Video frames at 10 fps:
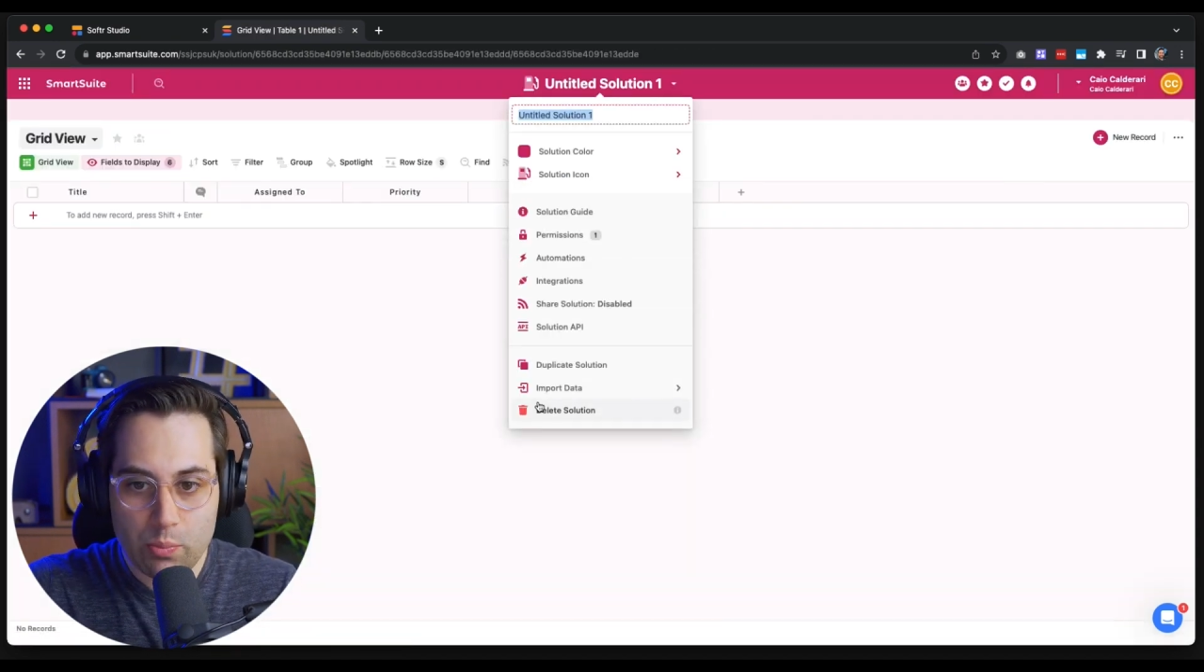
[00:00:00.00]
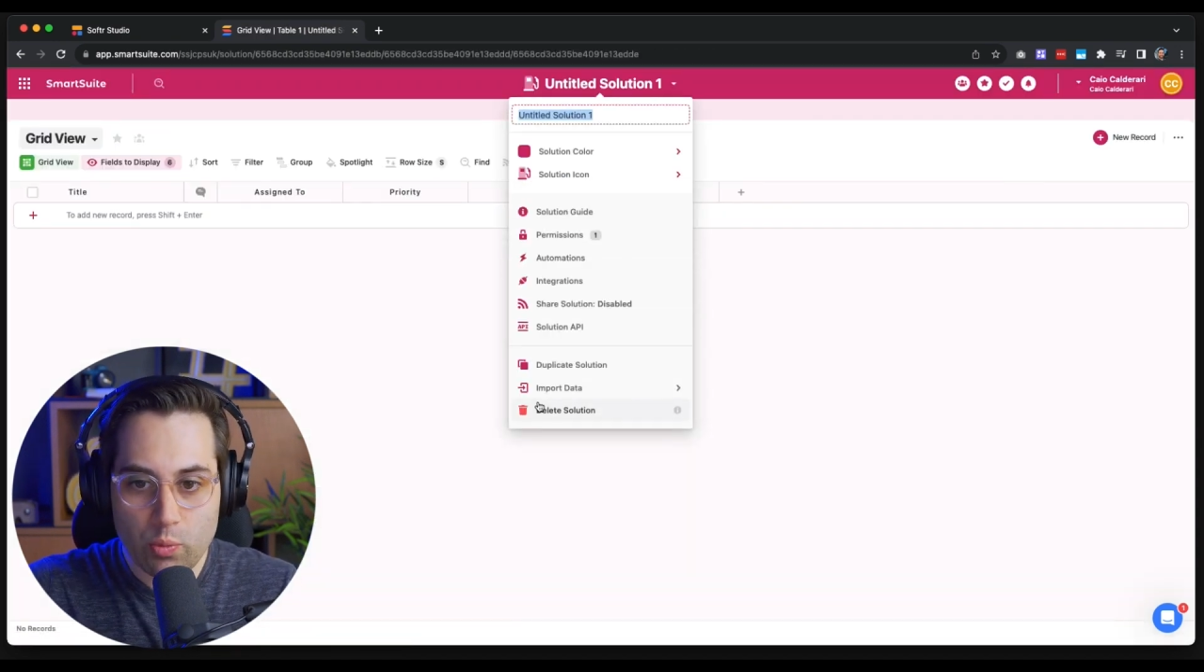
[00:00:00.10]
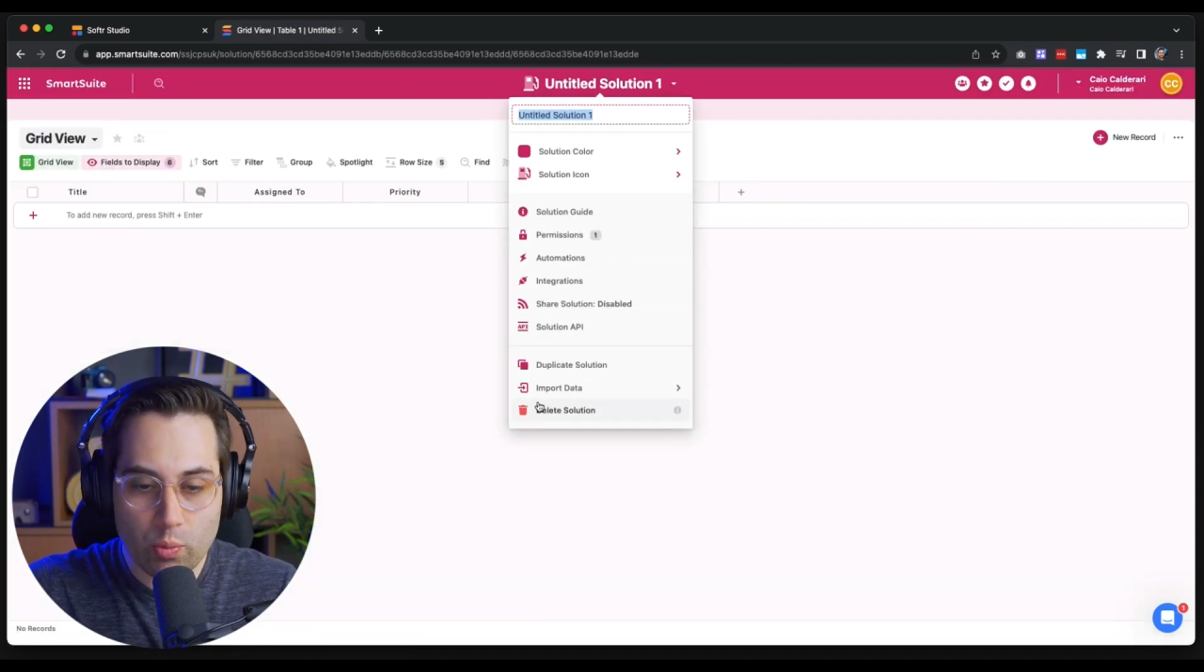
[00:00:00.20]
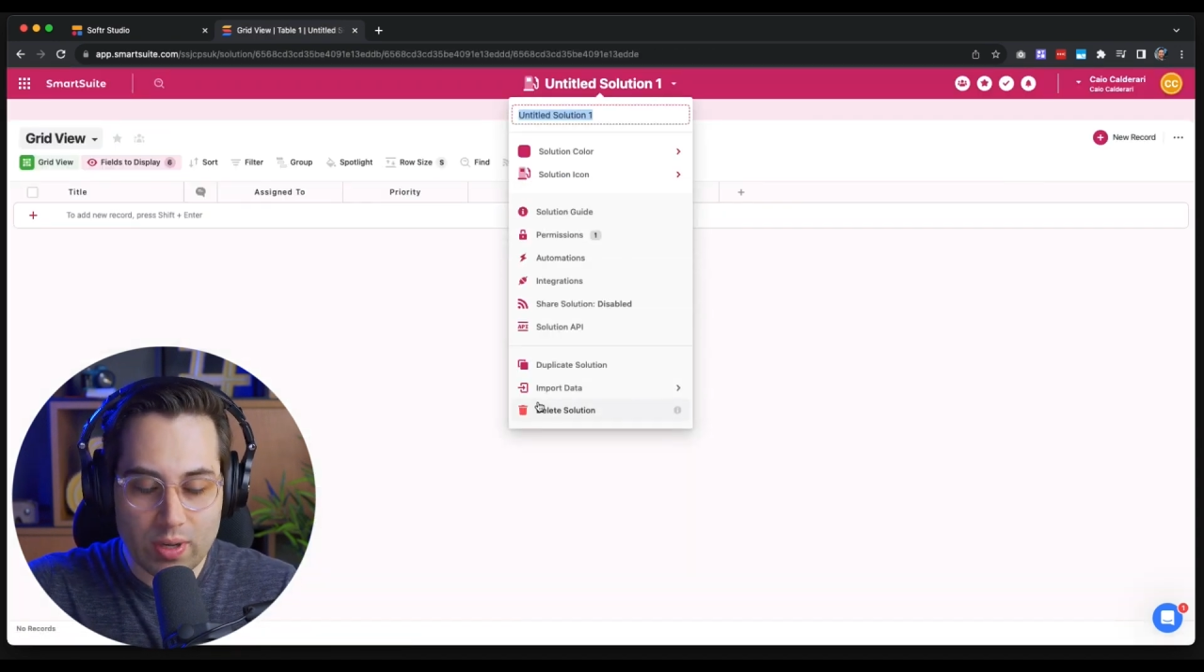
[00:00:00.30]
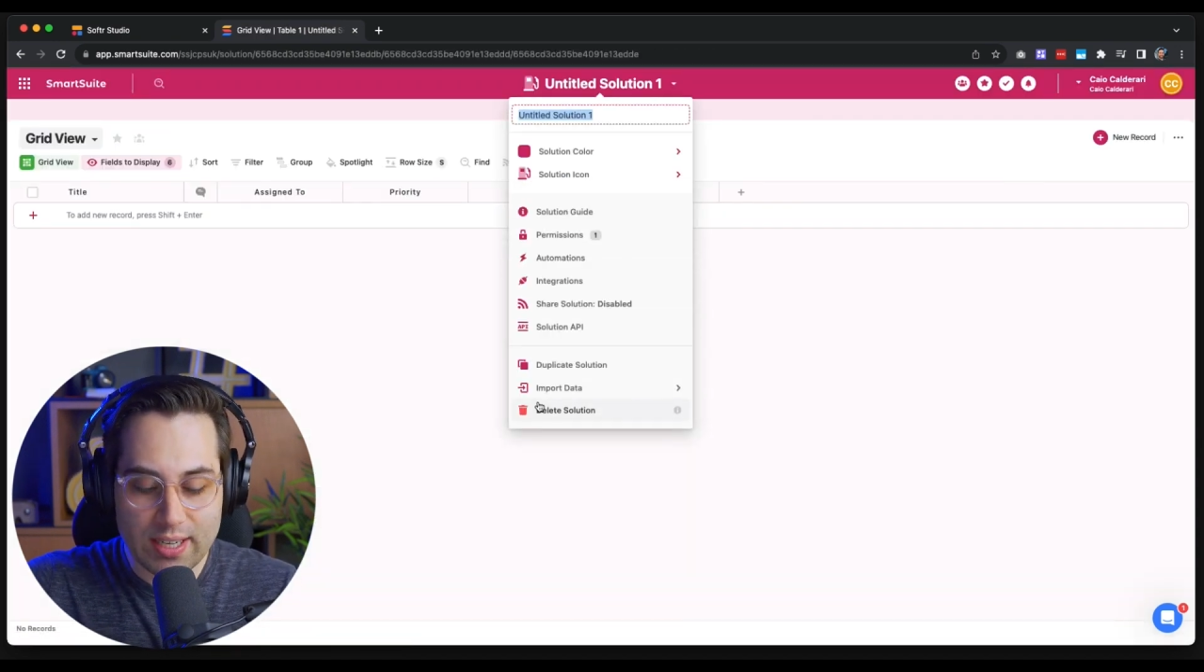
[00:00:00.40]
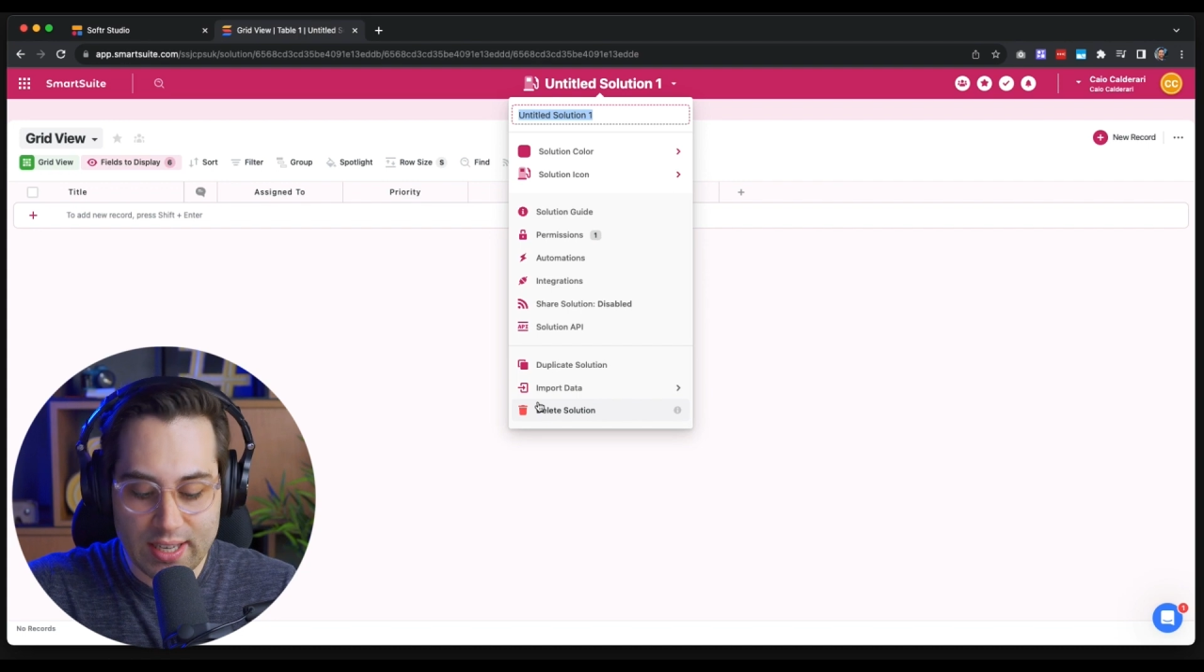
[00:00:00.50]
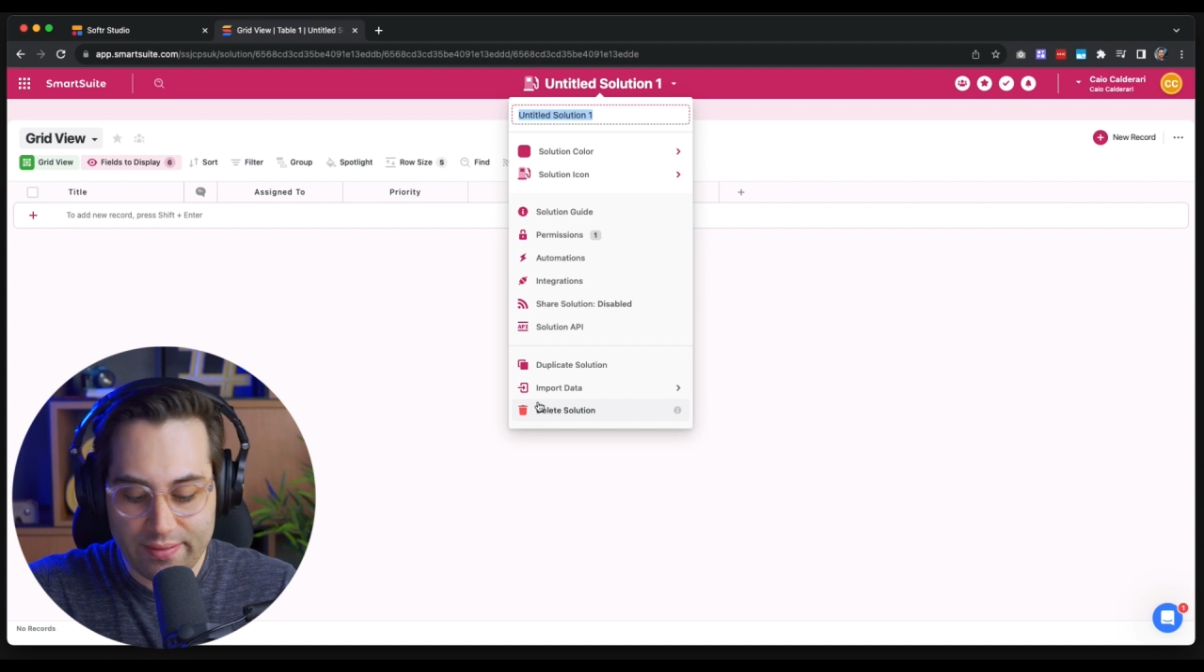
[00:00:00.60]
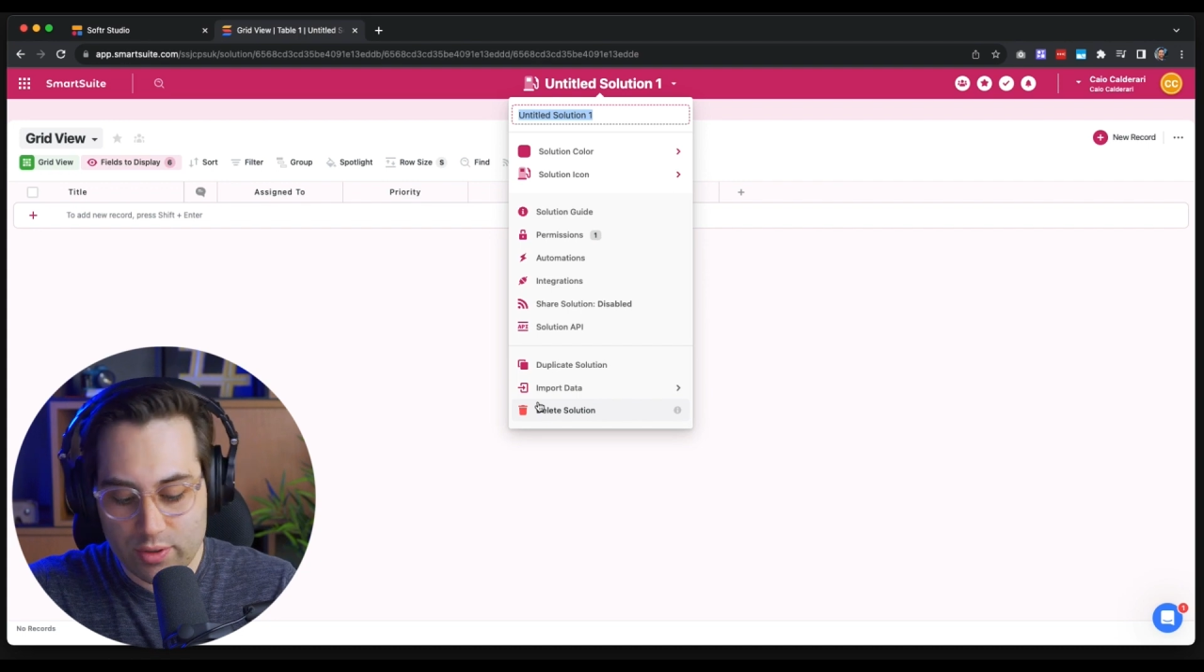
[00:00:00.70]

we wanna give